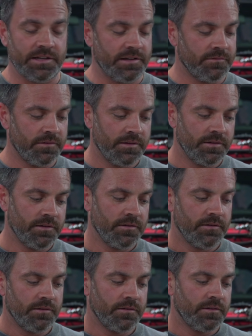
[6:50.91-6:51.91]
It runs like a dream.
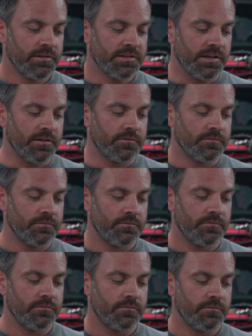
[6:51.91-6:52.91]
There's not been an
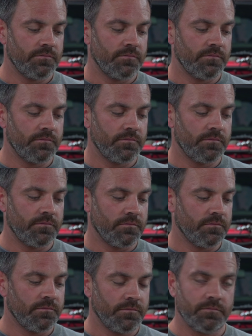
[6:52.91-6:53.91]
issue
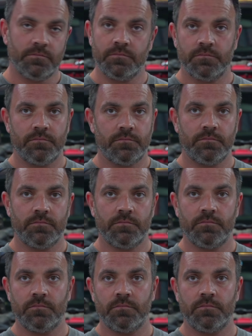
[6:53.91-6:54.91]
running the
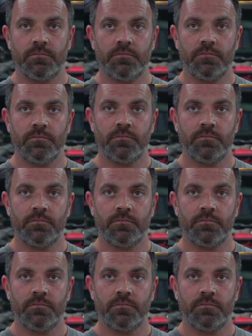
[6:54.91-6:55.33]
car.